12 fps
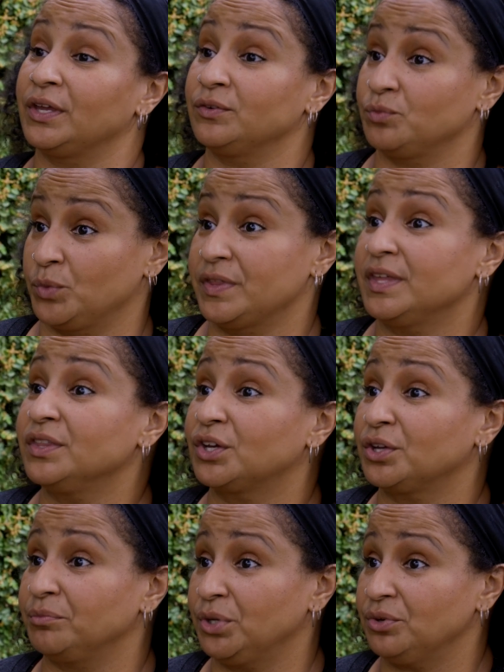within the
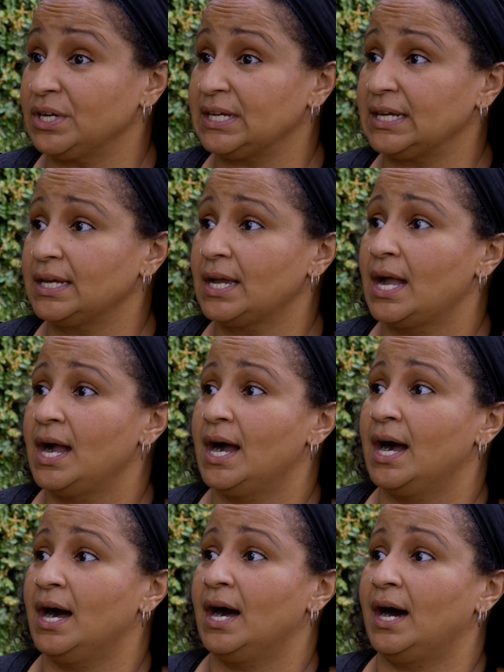community.
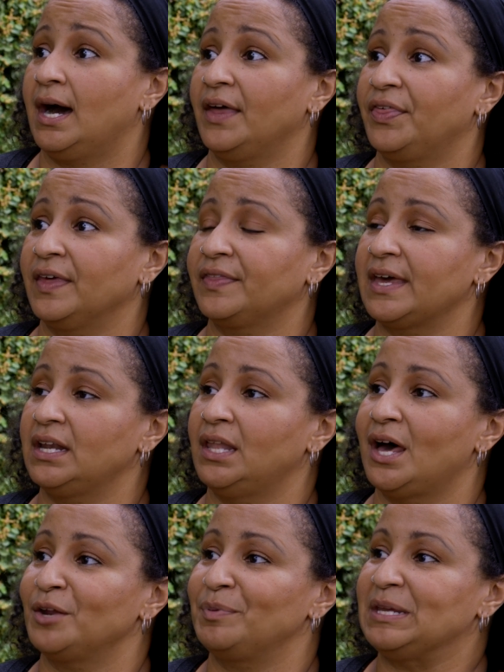I think that a
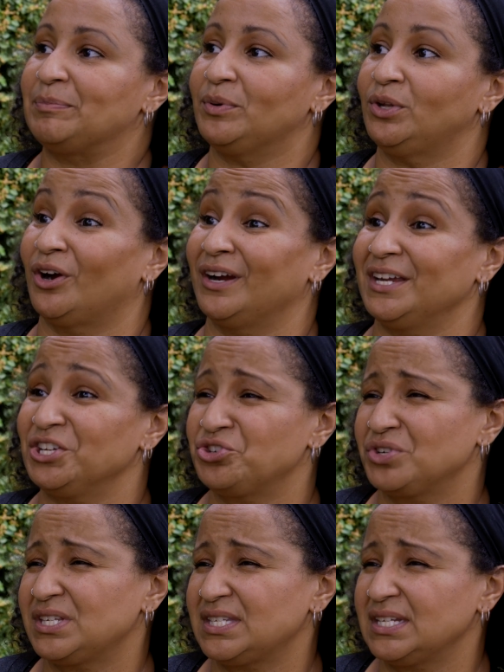lot of people are
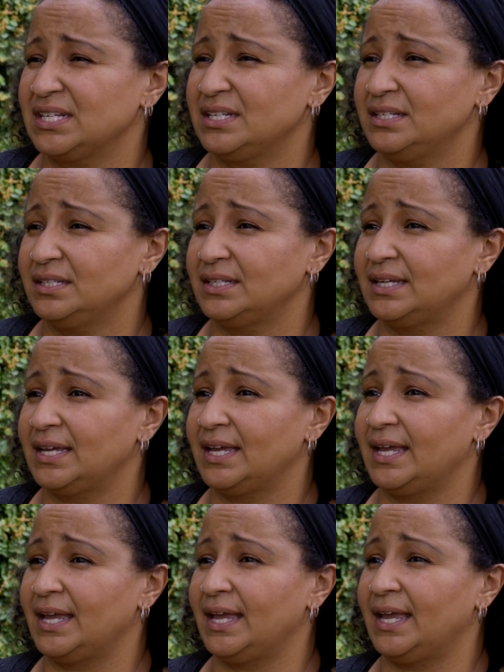interested,
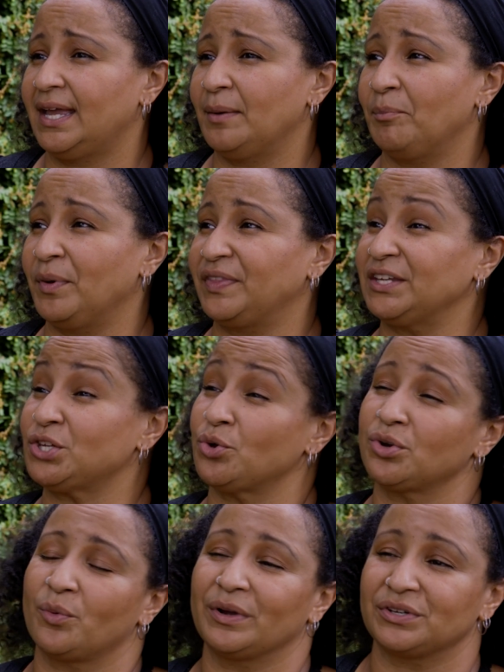but they don't
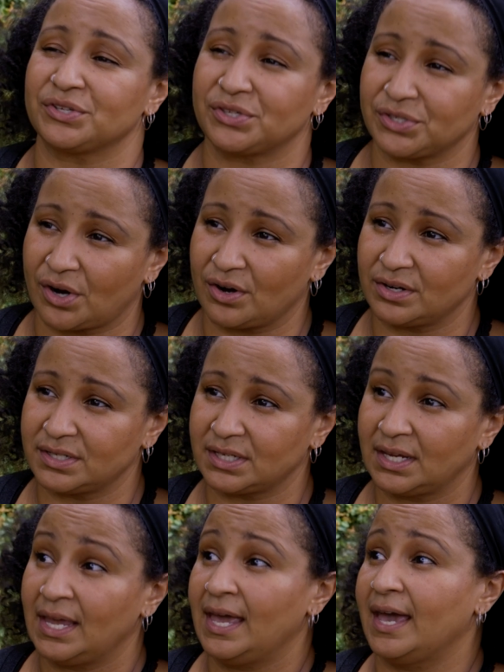know where to start.
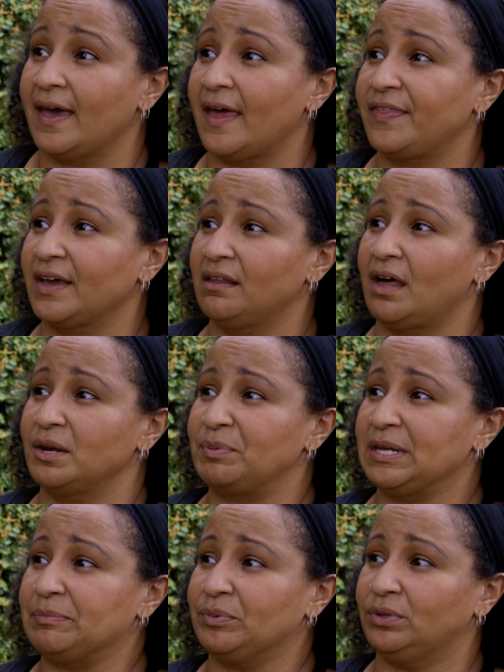I think a lot of
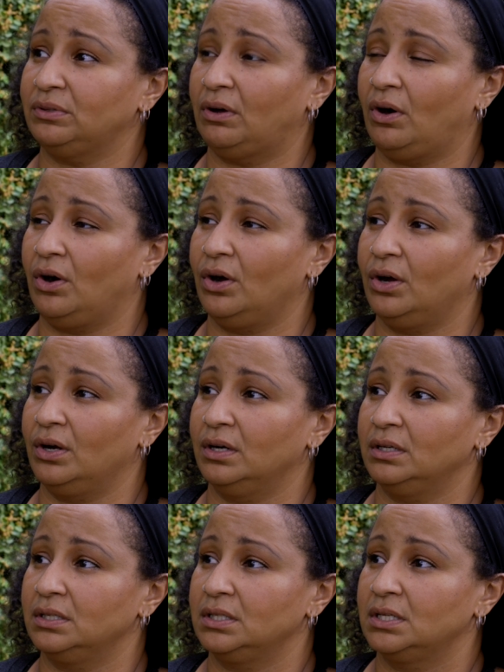people are,